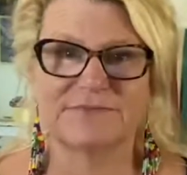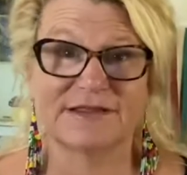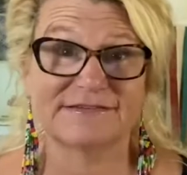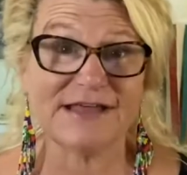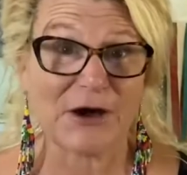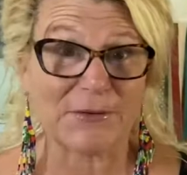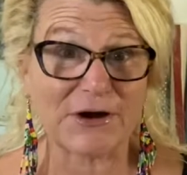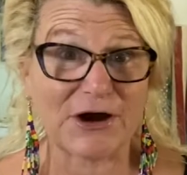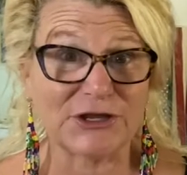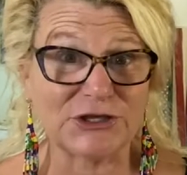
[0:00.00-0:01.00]
So,
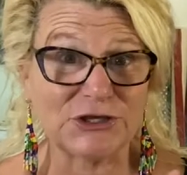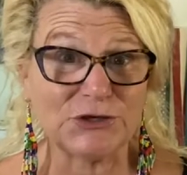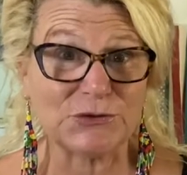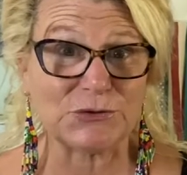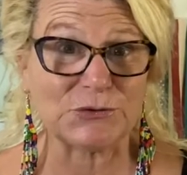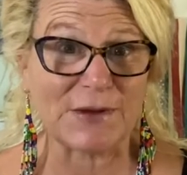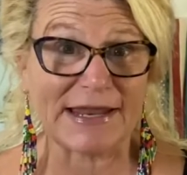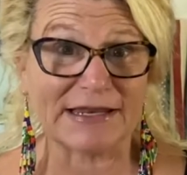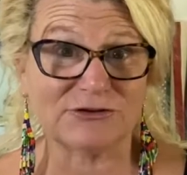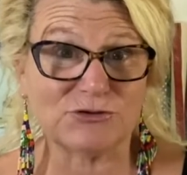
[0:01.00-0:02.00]
are you
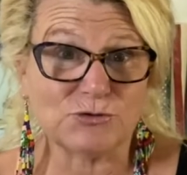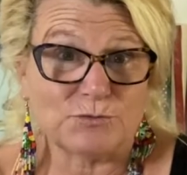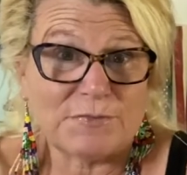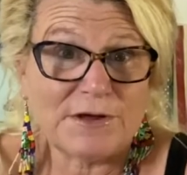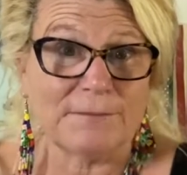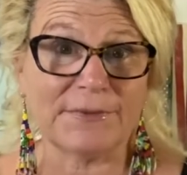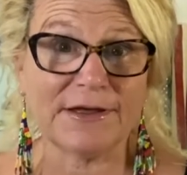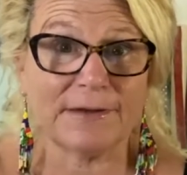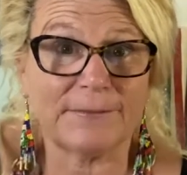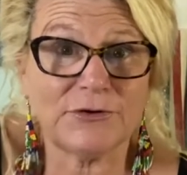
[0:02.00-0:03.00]
ready to pump
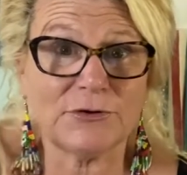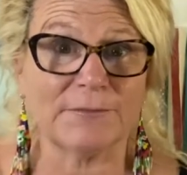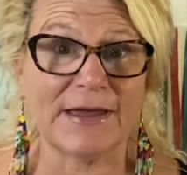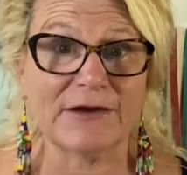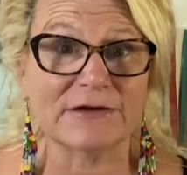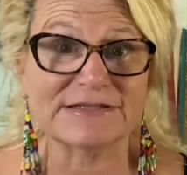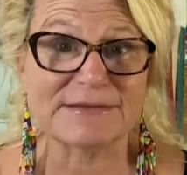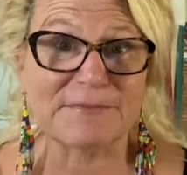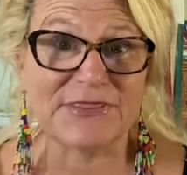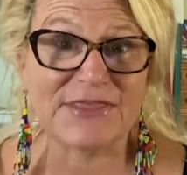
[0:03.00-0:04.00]
up your
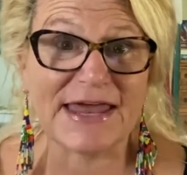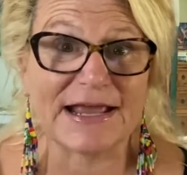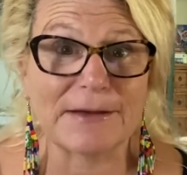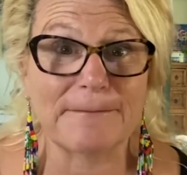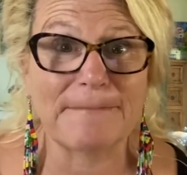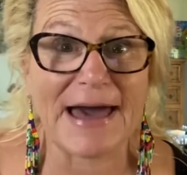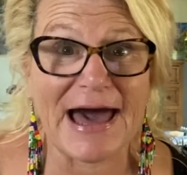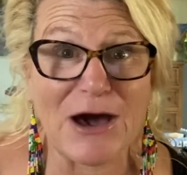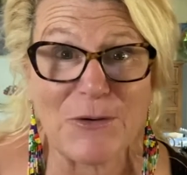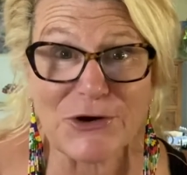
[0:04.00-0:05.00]
parasympathetic
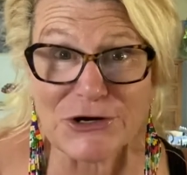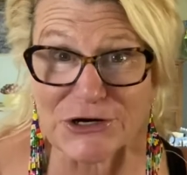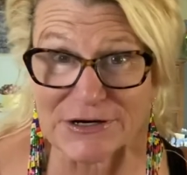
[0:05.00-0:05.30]
power?